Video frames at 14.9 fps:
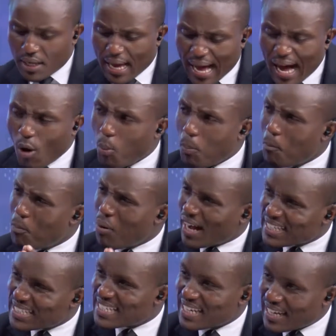how
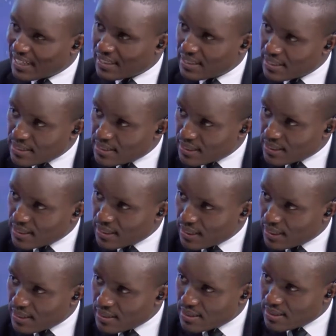pertinent
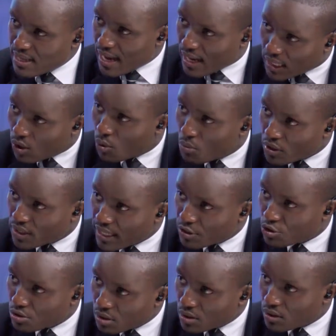is
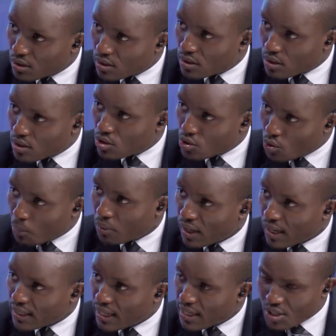accommodation to your
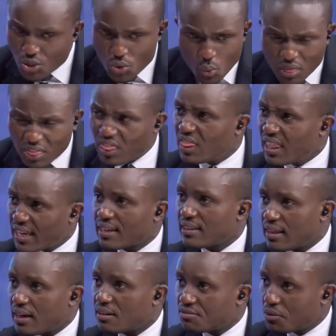plan? And do you think,
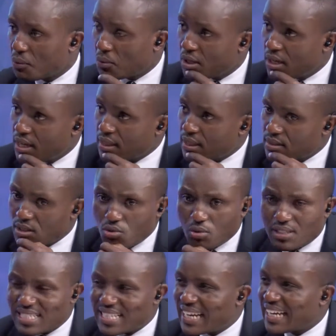therefore, that since you're
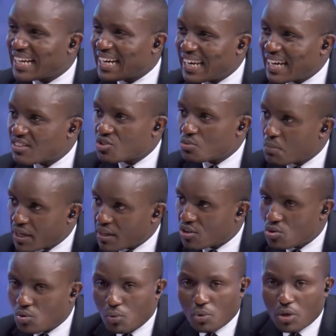selling last minute,
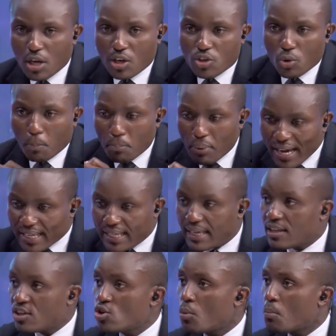you're
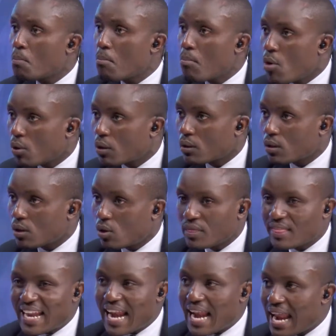pegging your model
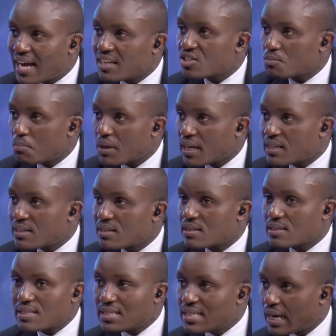on the last minute
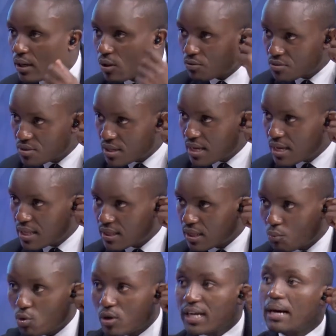sell-offs
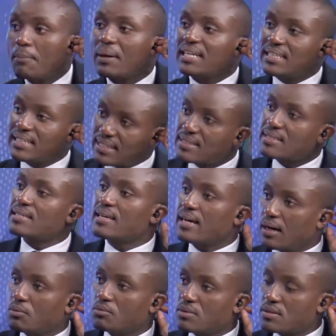that will come at
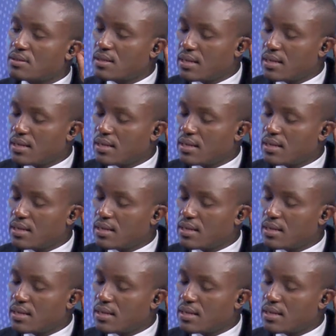discounts,